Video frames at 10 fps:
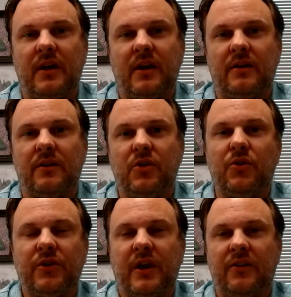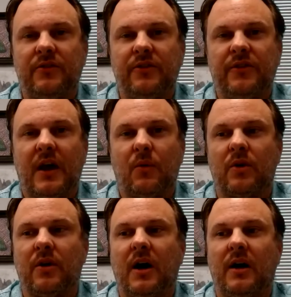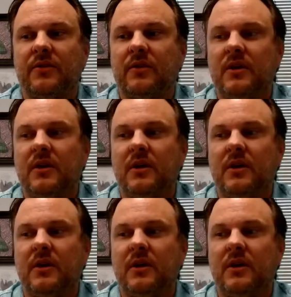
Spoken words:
and use cases that were not